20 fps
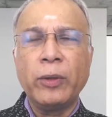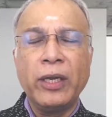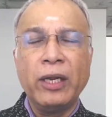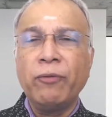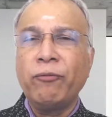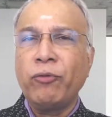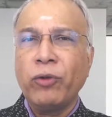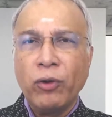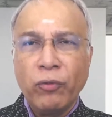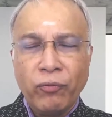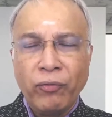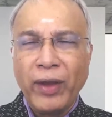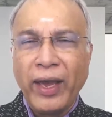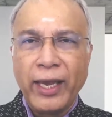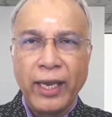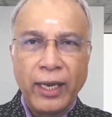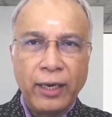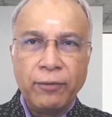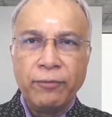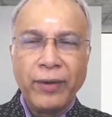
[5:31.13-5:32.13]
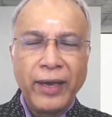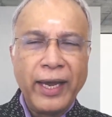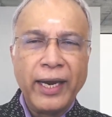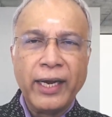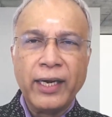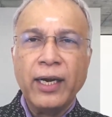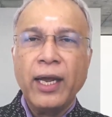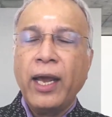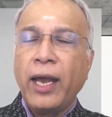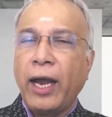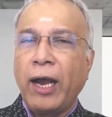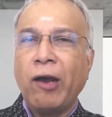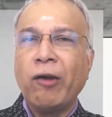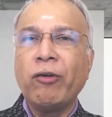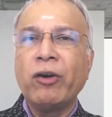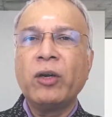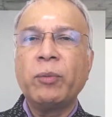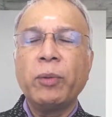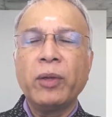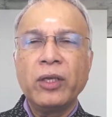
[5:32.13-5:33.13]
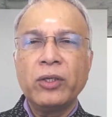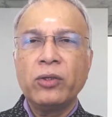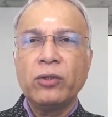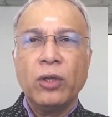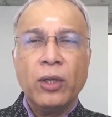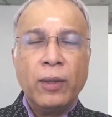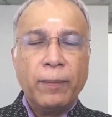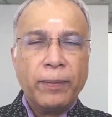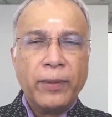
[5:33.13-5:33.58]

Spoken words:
In fact, I would be,